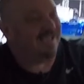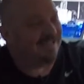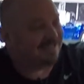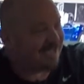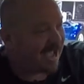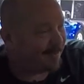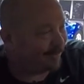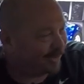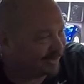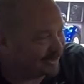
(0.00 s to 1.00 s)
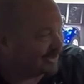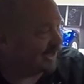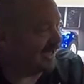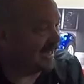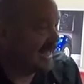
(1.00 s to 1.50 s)
uh, top looks
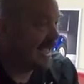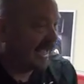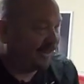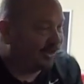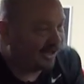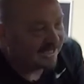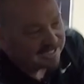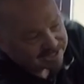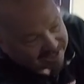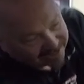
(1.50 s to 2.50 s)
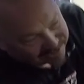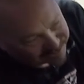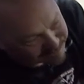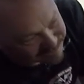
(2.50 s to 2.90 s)
good. And look at this custom